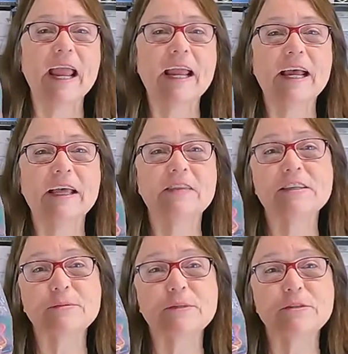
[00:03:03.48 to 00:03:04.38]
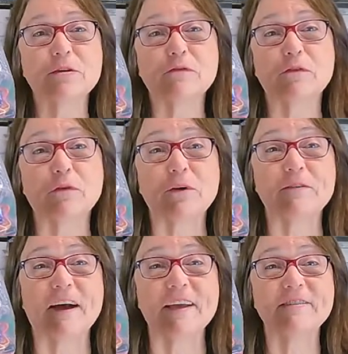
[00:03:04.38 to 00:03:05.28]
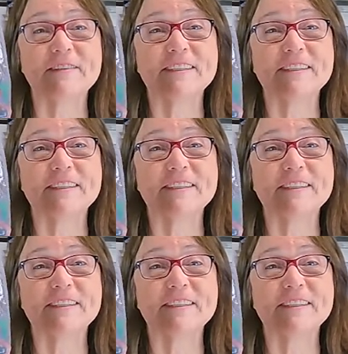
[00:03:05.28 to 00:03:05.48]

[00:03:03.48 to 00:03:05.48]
and this one sold for 45